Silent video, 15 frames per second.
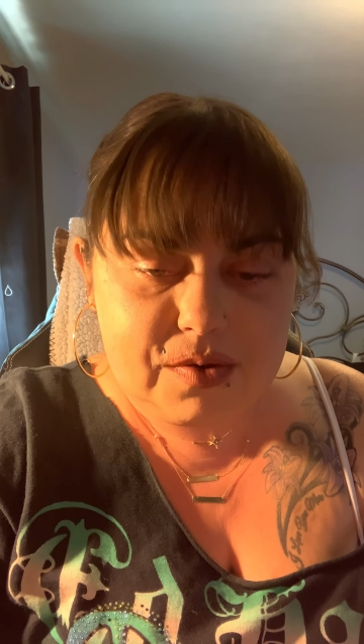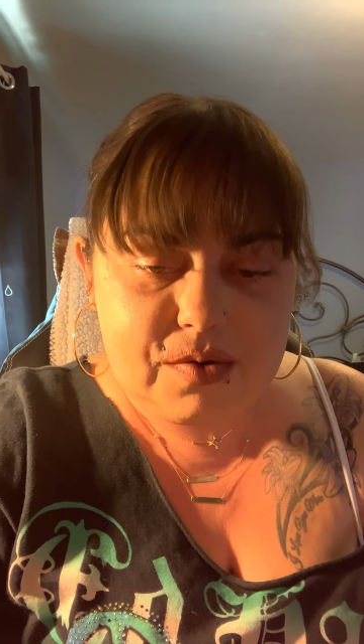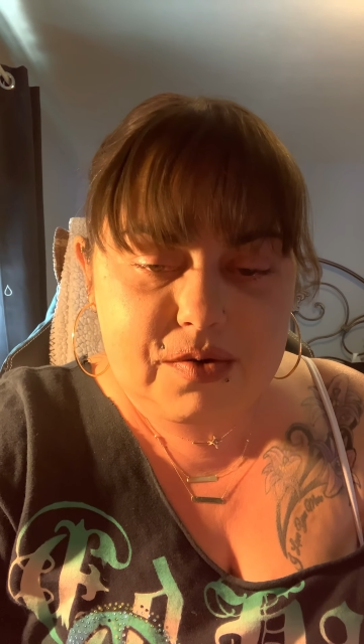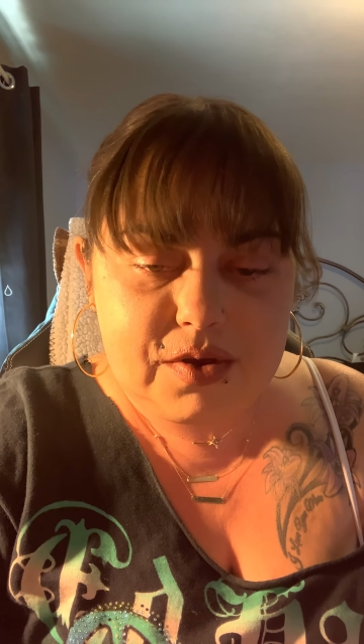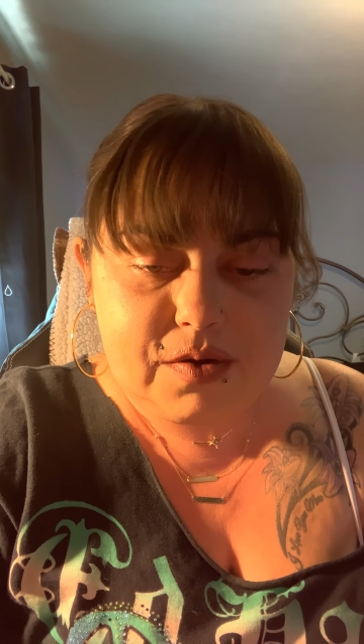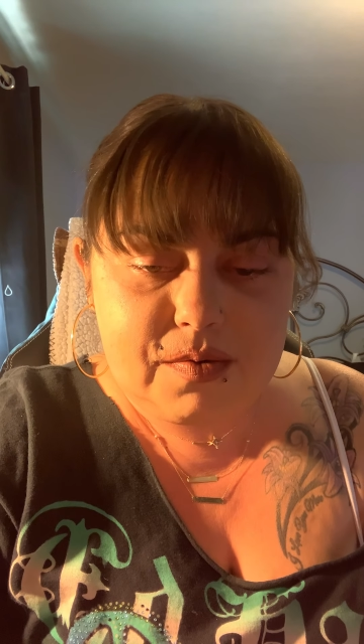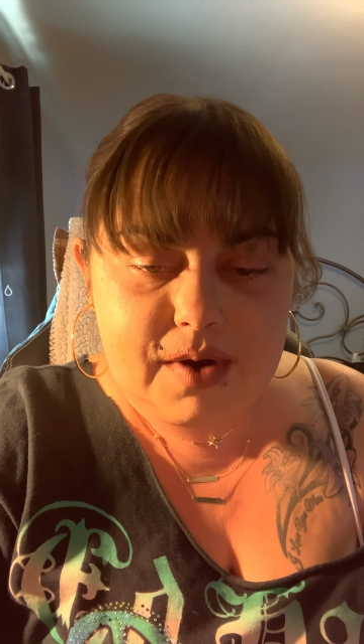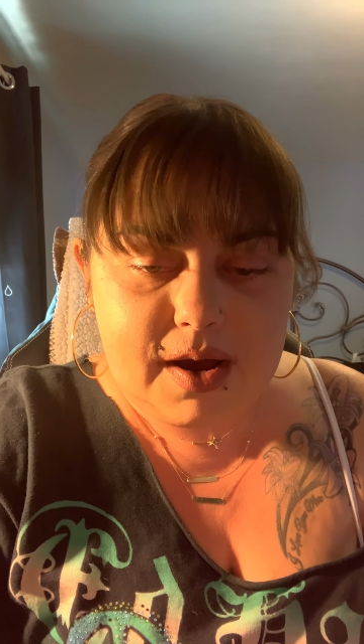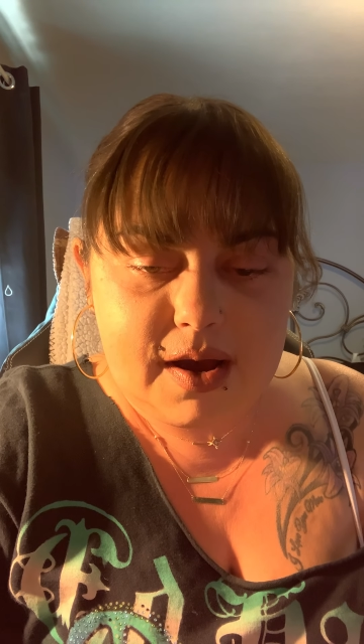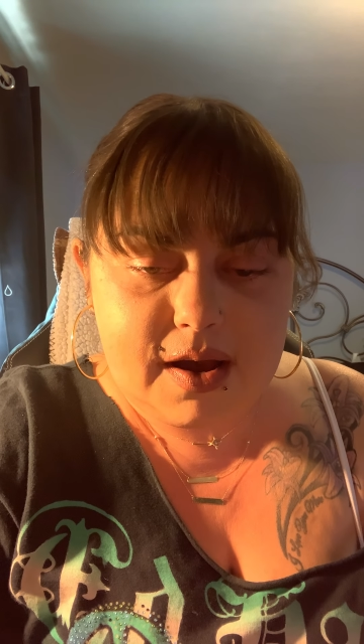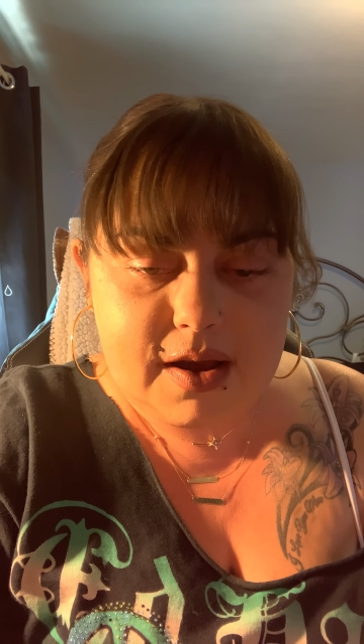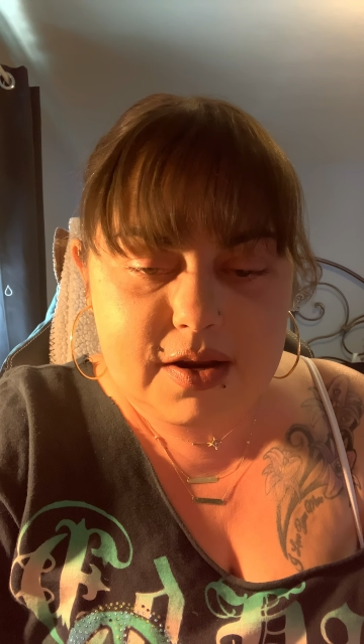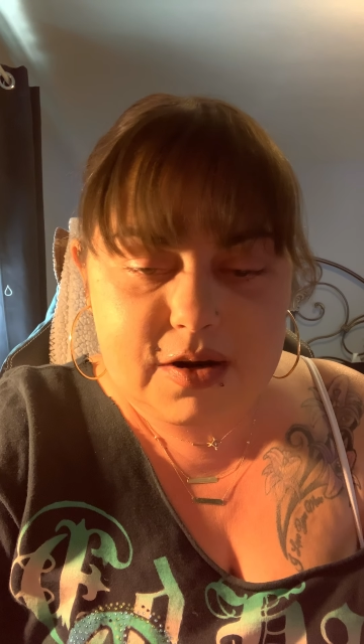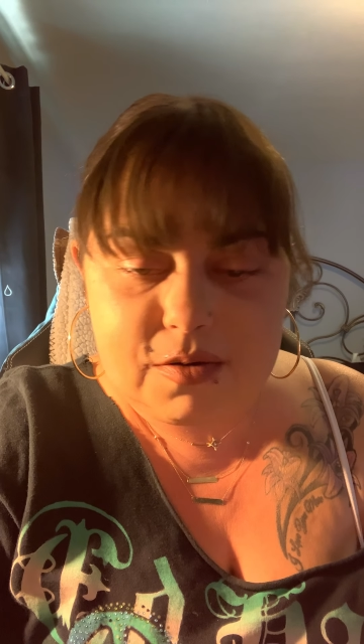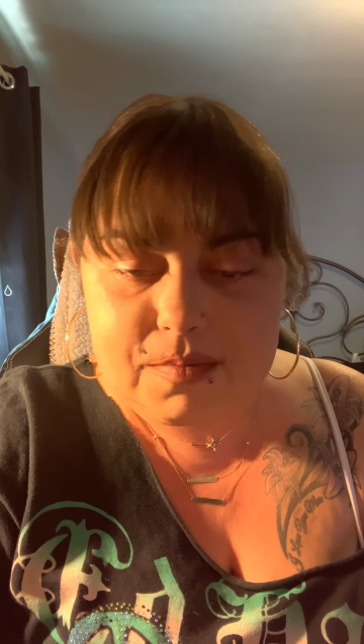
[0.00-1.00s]
who you are
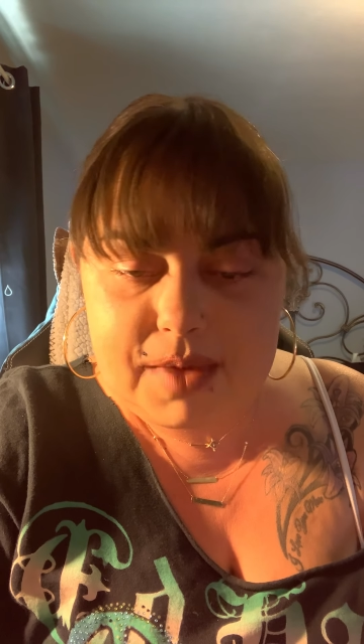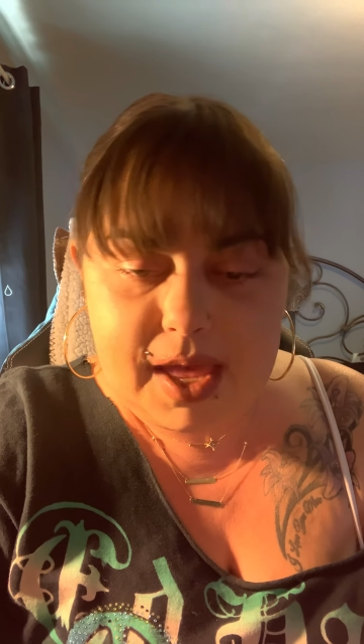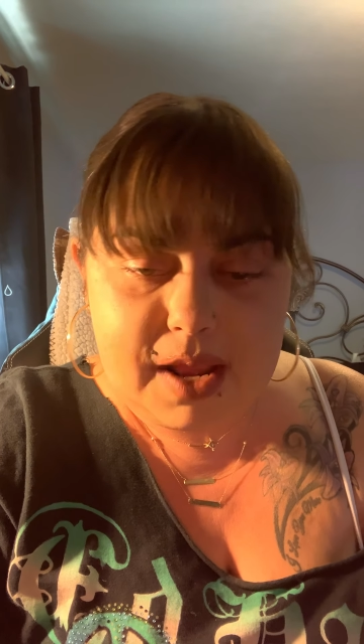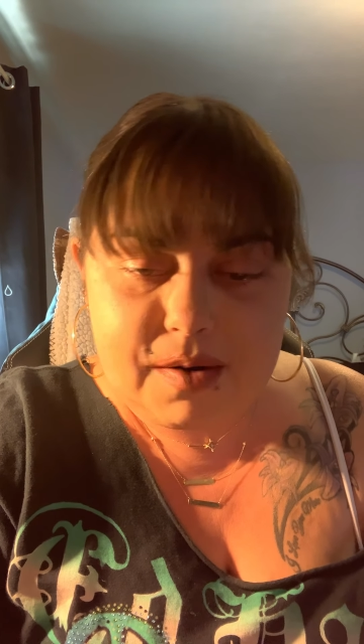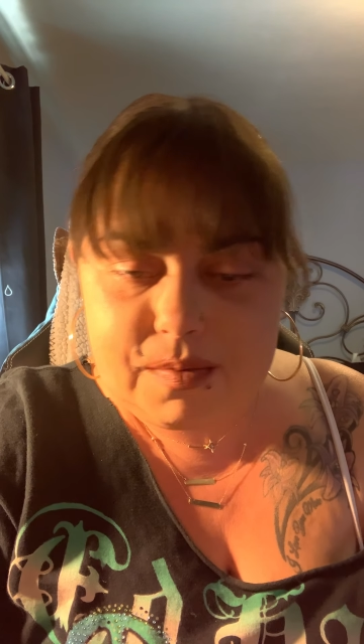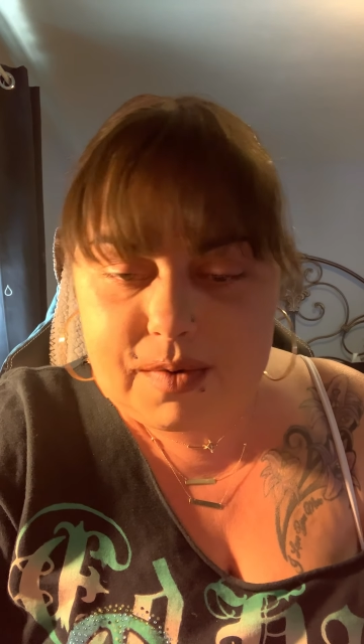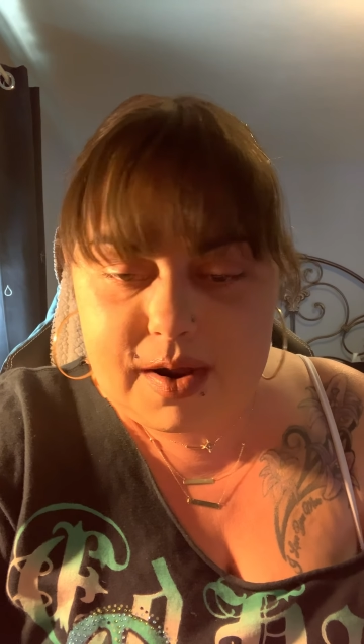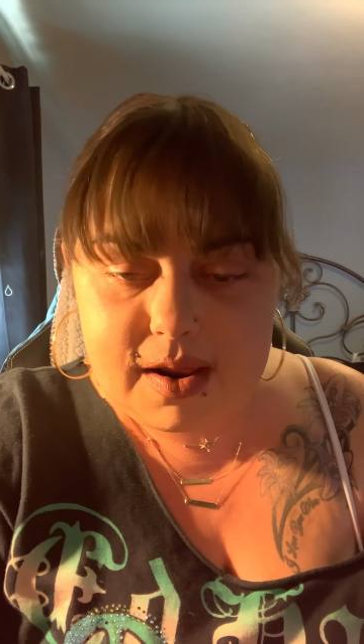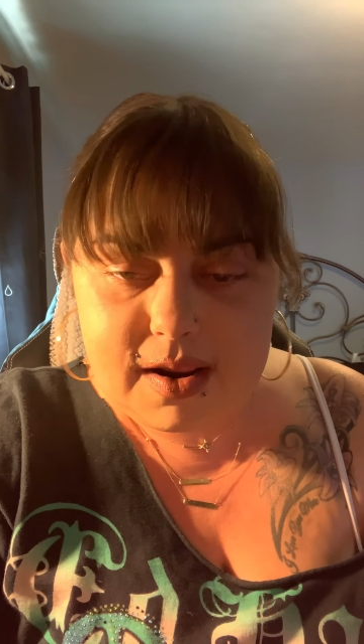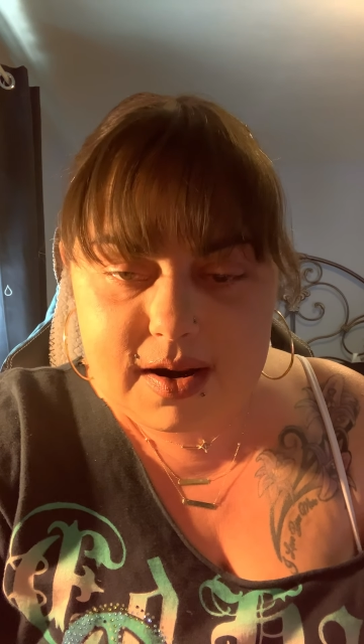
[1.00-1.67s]
no matter what.